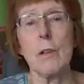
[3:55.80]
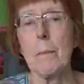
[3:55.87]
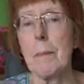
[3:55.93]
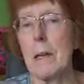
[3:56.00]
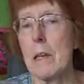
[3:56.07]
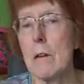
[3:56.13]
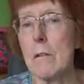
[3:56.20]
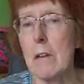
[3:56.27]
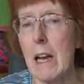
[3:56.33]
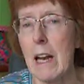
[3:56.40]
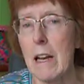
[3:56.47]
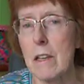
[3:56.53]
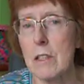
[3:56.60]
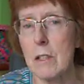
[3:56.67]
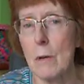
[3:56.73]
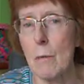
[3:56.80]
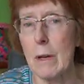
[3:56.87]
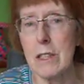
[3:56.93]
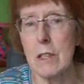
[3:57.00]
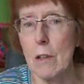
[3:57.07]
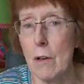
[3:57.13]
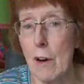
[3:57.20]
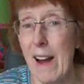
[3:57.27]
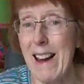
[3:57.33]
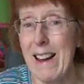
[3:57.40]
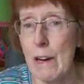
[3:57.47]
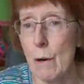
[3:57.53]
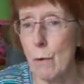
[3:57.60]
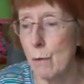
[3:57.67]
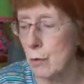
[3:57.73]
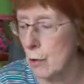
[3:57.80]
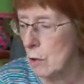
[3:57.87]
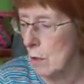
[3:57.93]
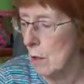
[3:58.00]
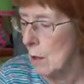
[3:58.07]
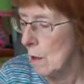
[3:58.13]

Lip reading: your belongings when you're out.